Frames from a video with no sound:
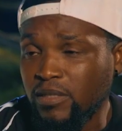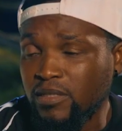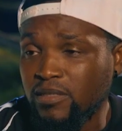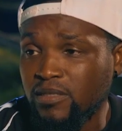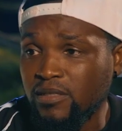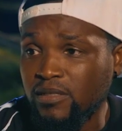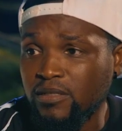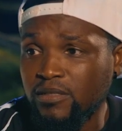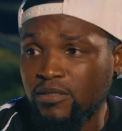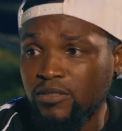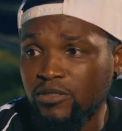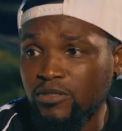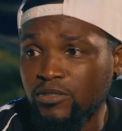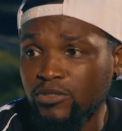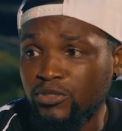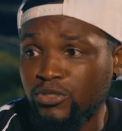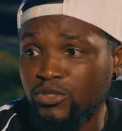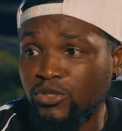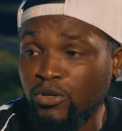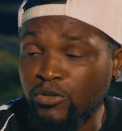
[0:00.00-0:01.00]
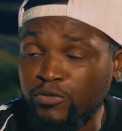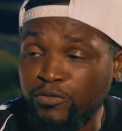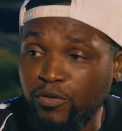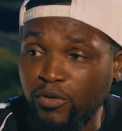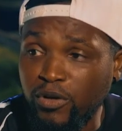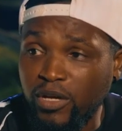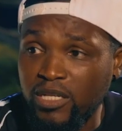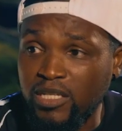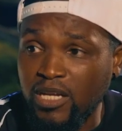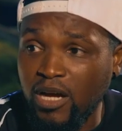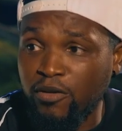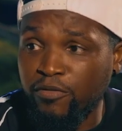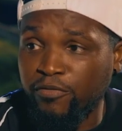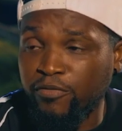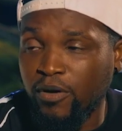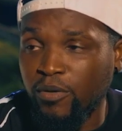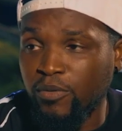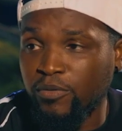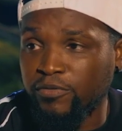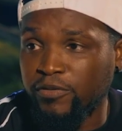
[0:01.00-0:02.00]
Mercy, don't forget how
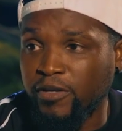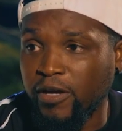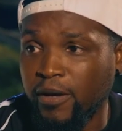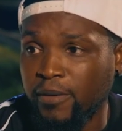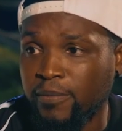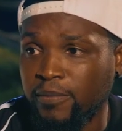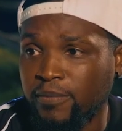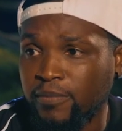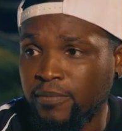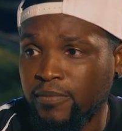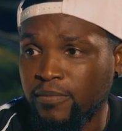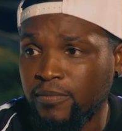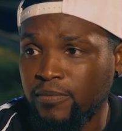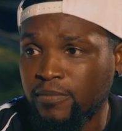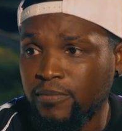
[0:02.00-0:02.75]
far we've come.